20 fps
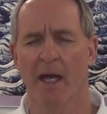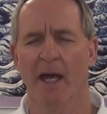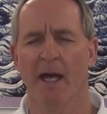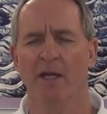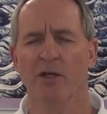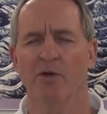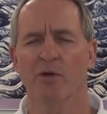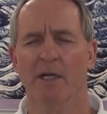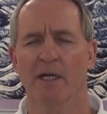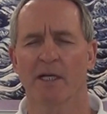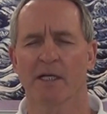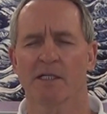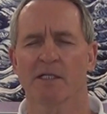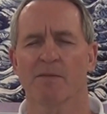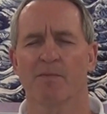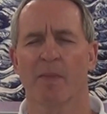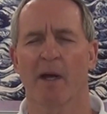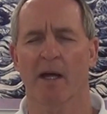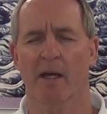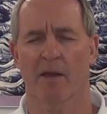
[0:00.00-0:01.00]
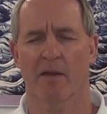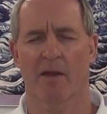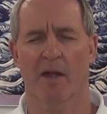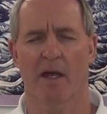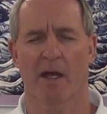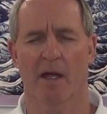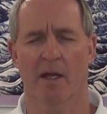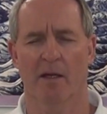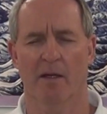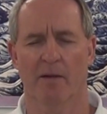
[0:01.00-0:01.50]
And you can expect
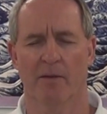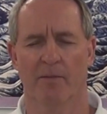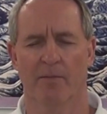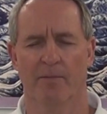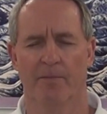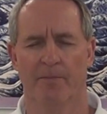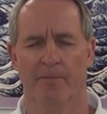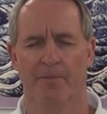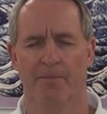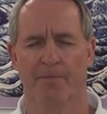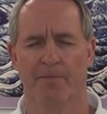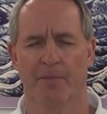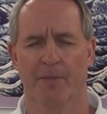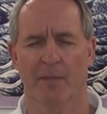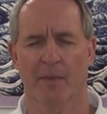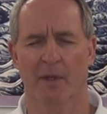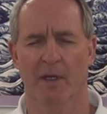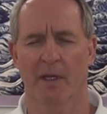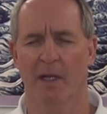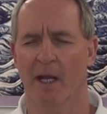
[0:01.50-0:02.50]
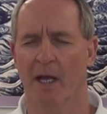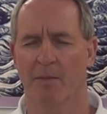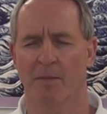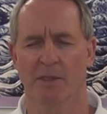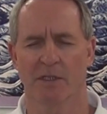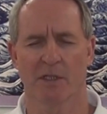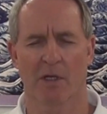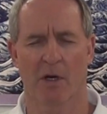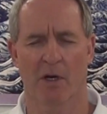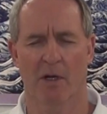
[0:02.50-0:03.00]
that. It
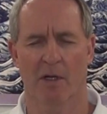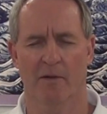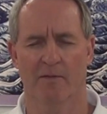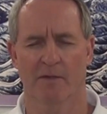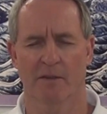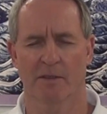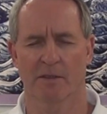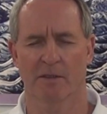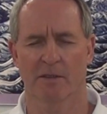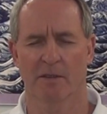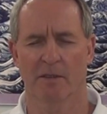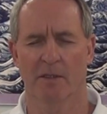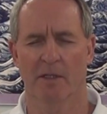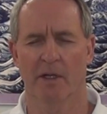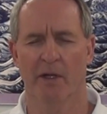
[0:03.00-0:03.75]
happens to all of us.